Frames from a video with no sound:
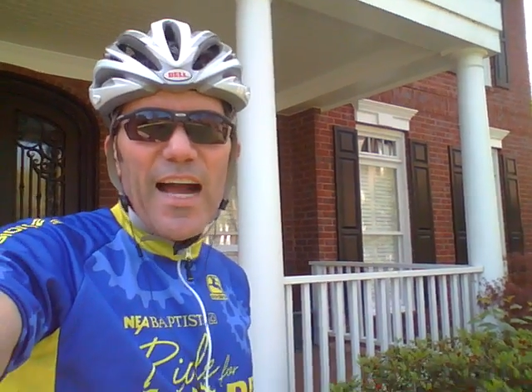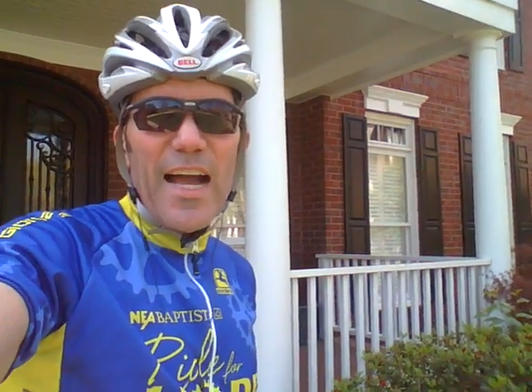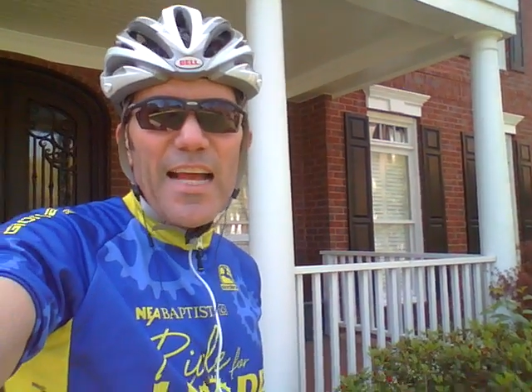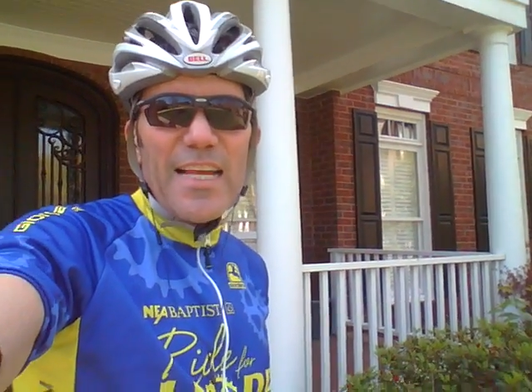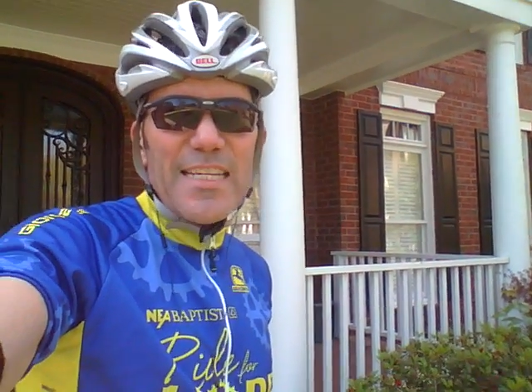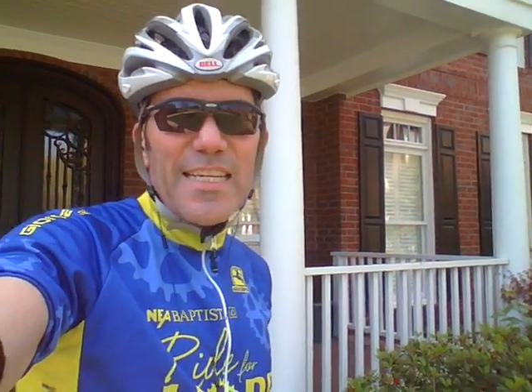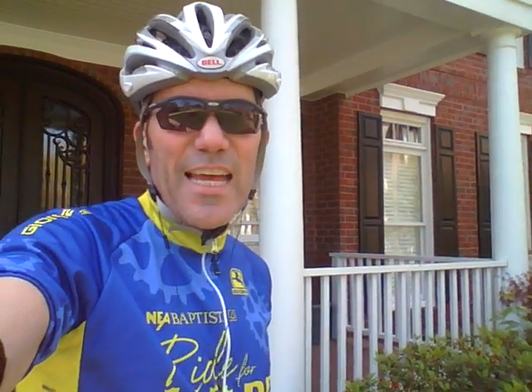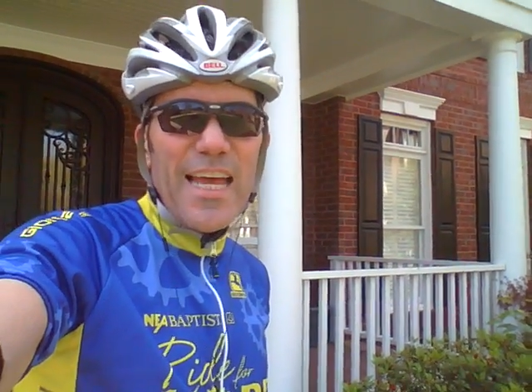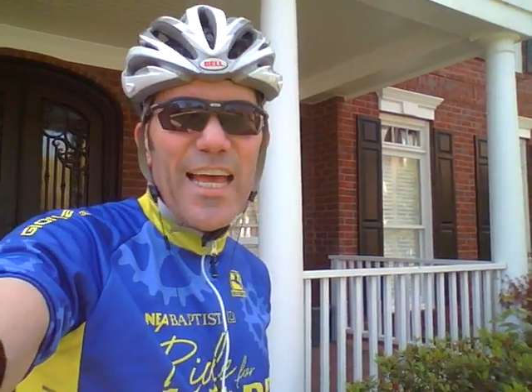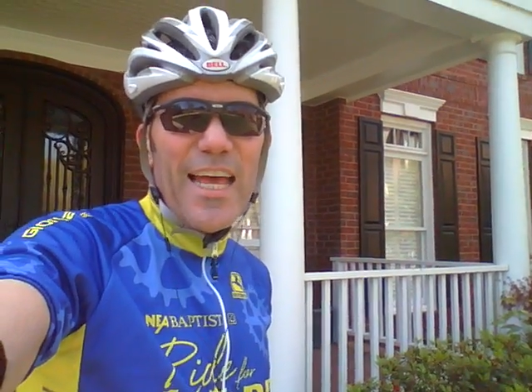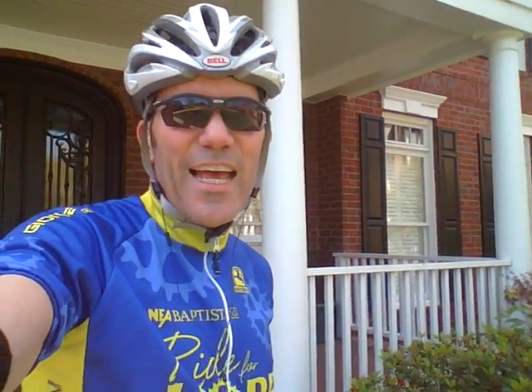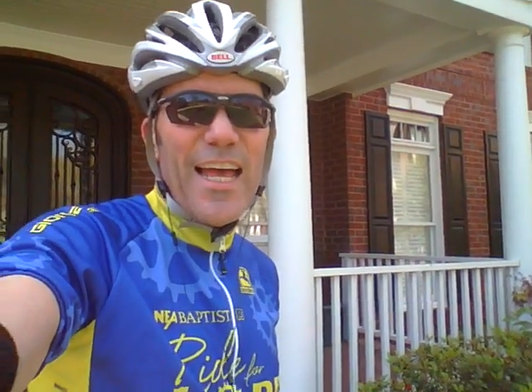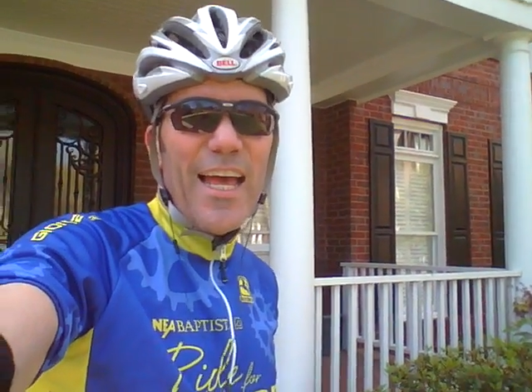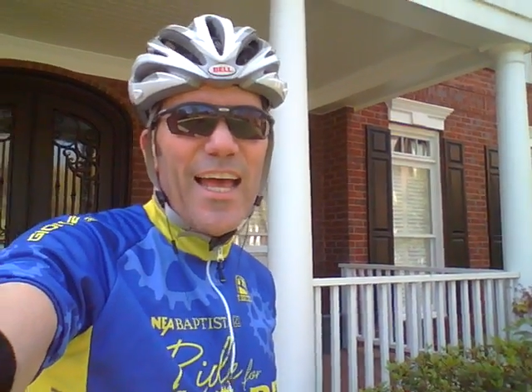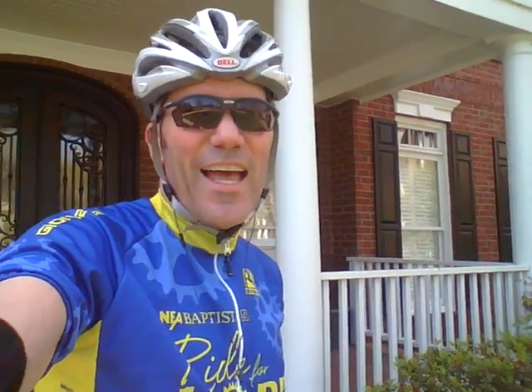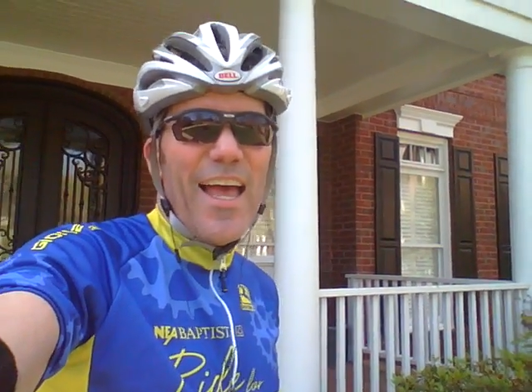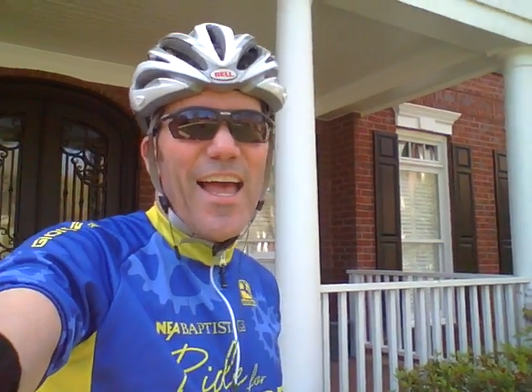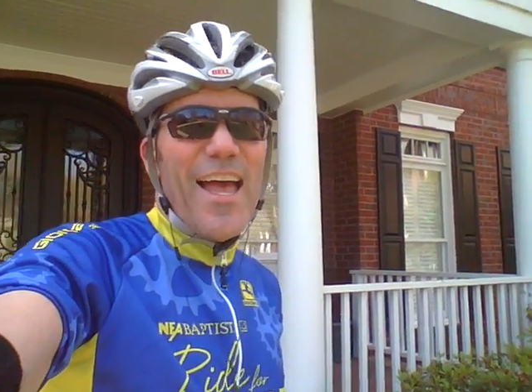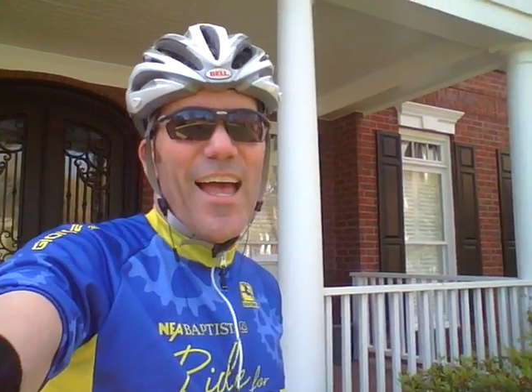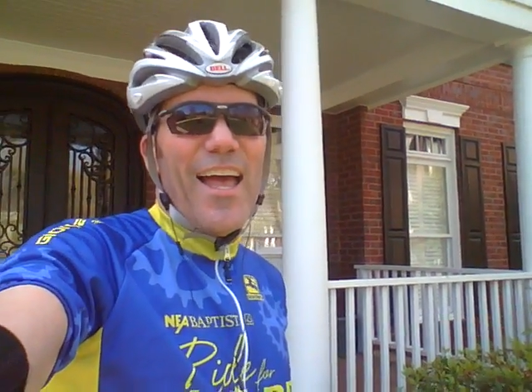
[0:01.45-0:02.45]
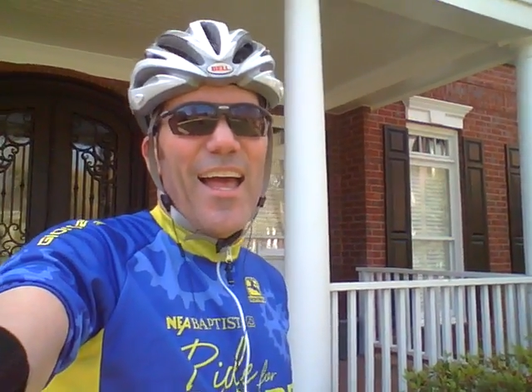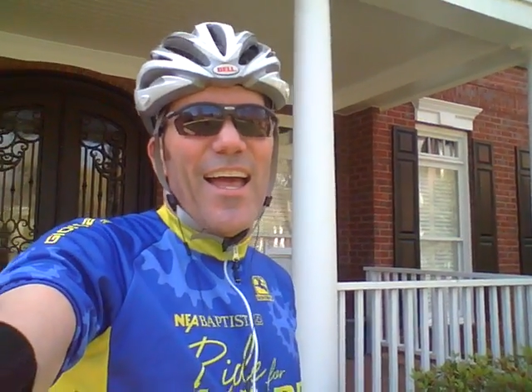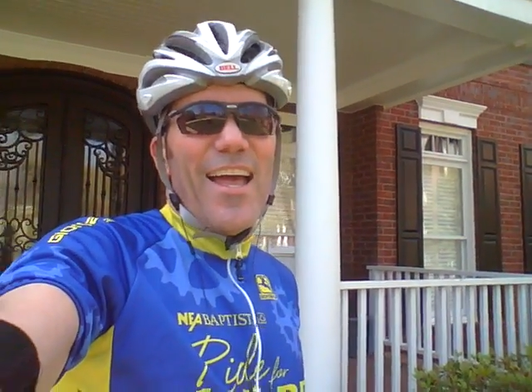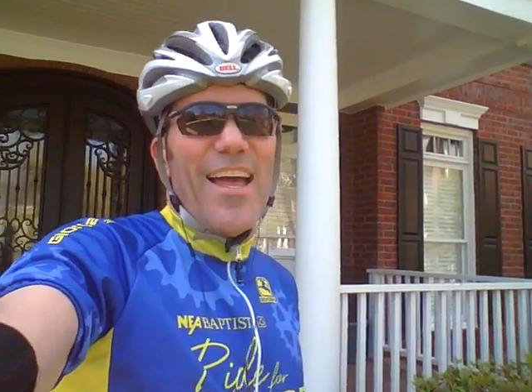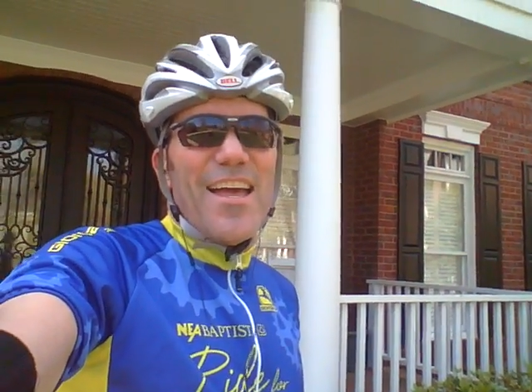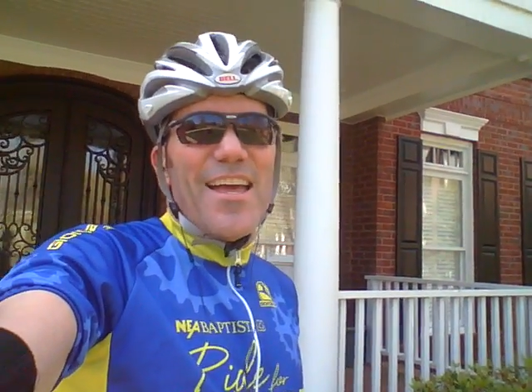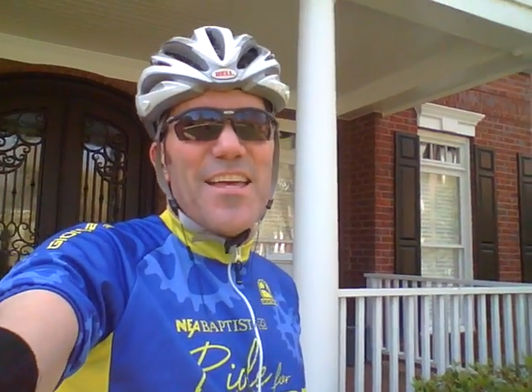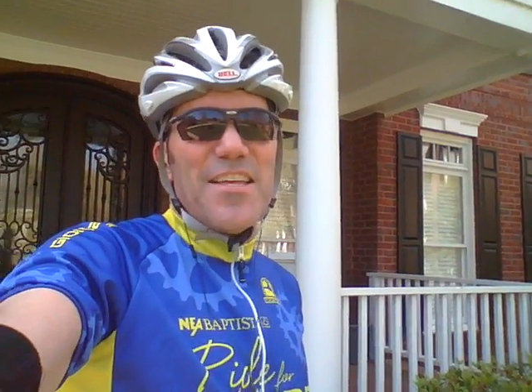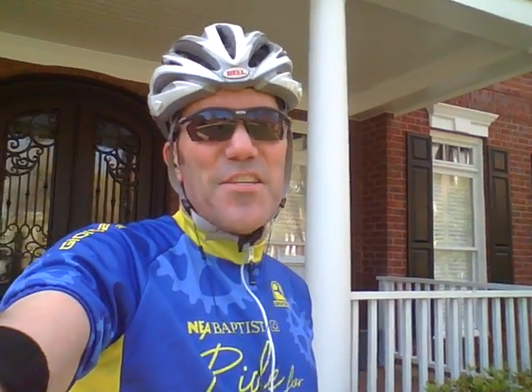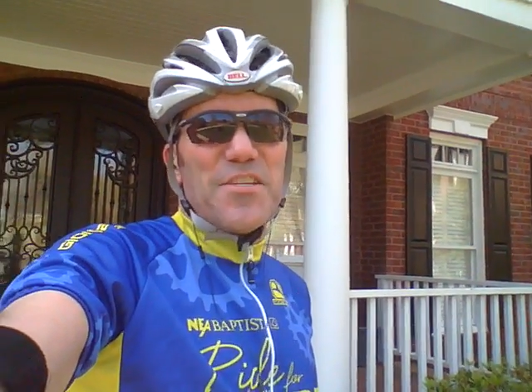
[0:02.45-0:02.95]
Hey guys,
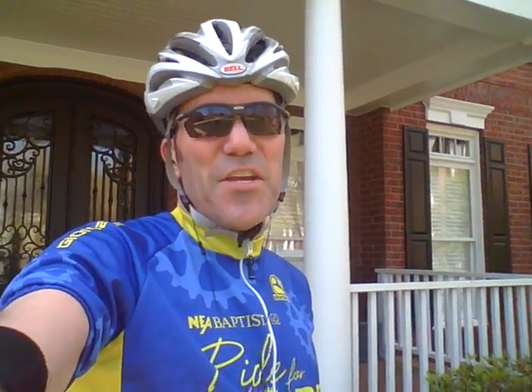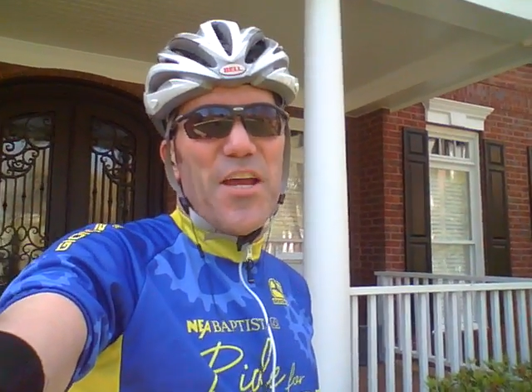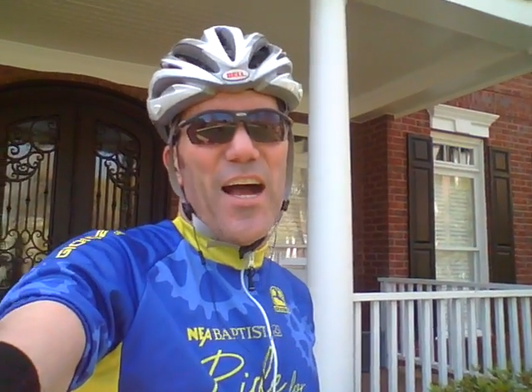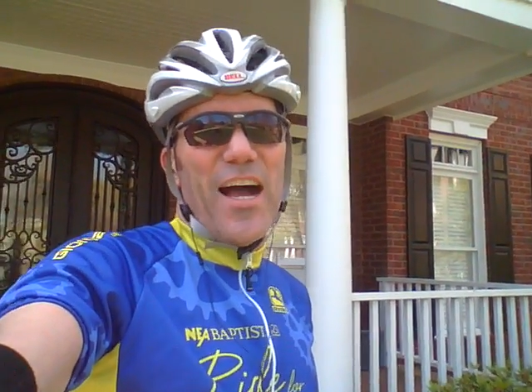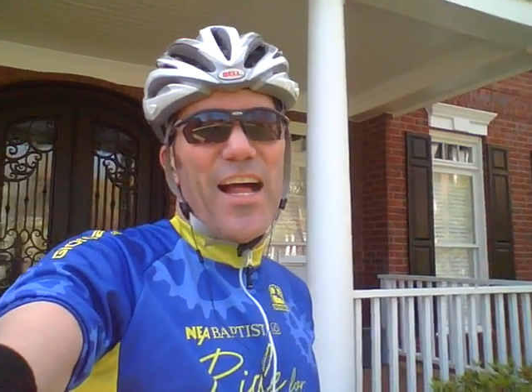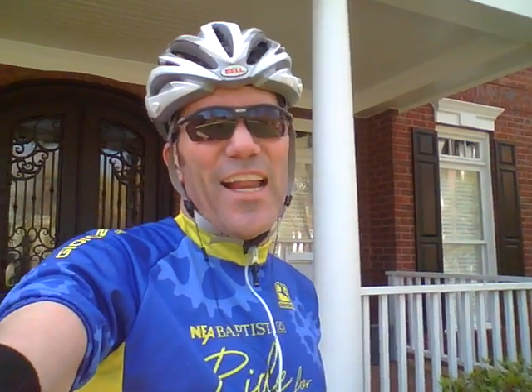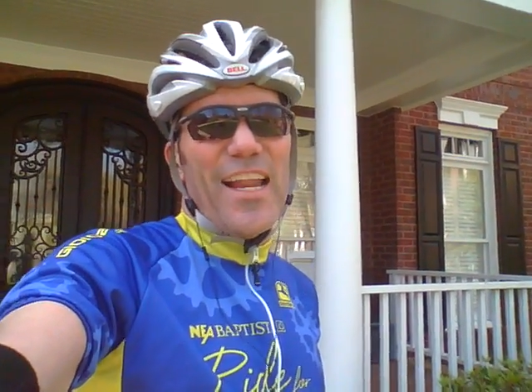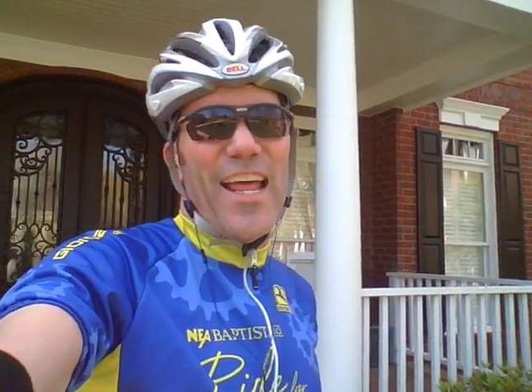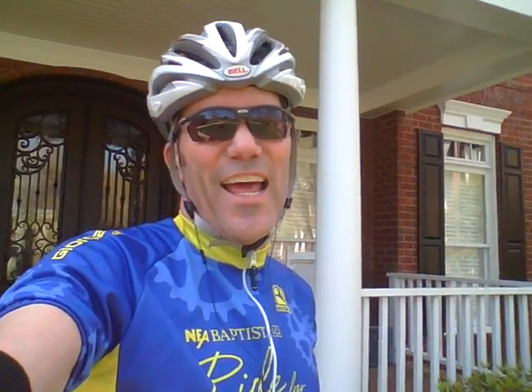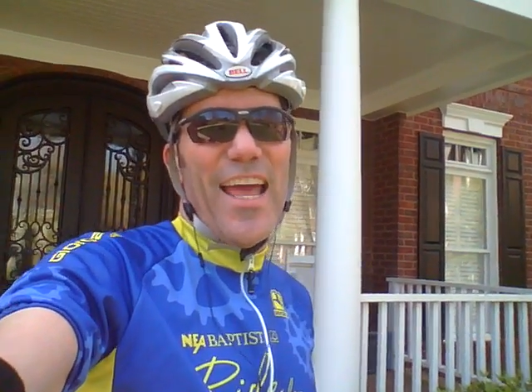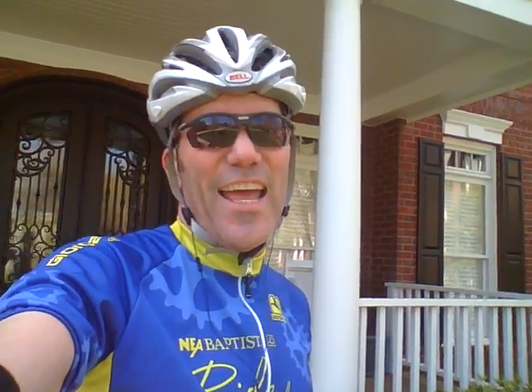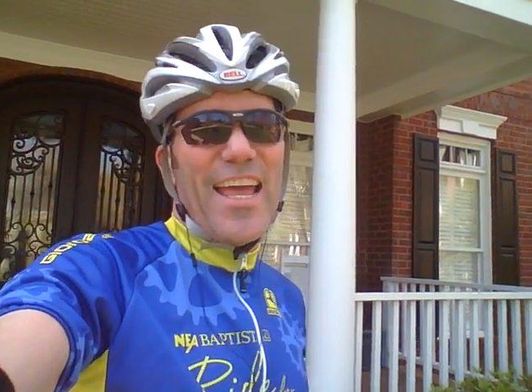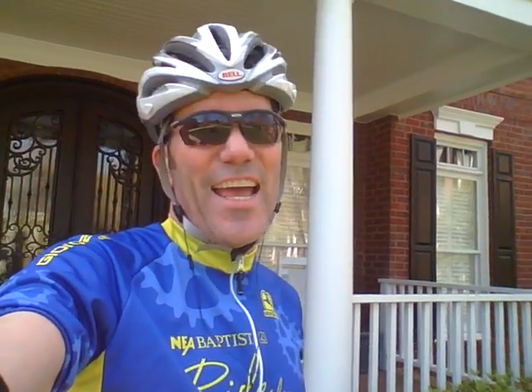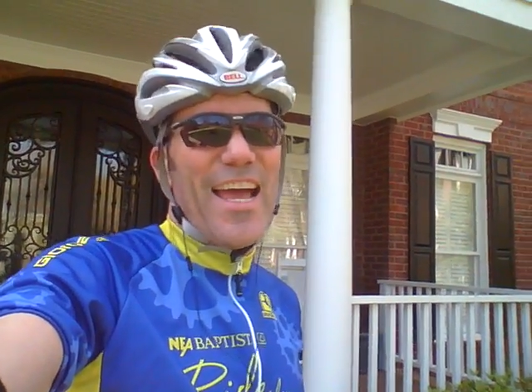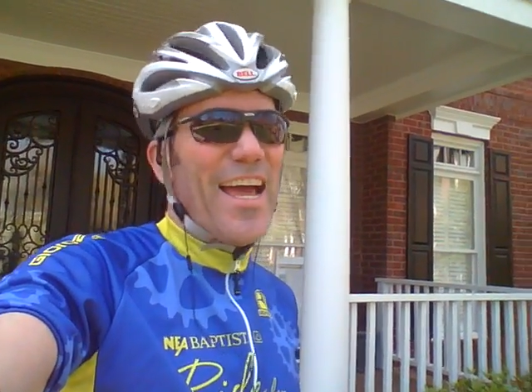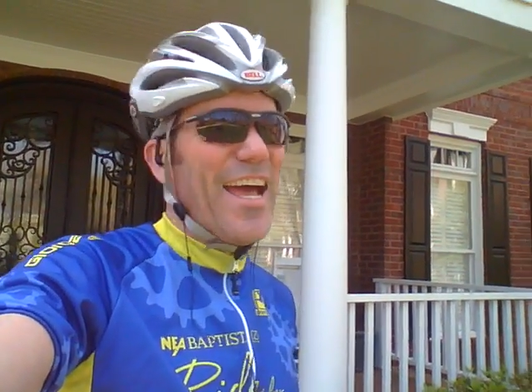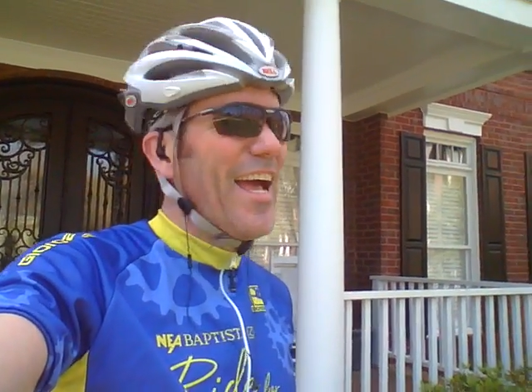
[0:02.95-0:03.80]
it's John.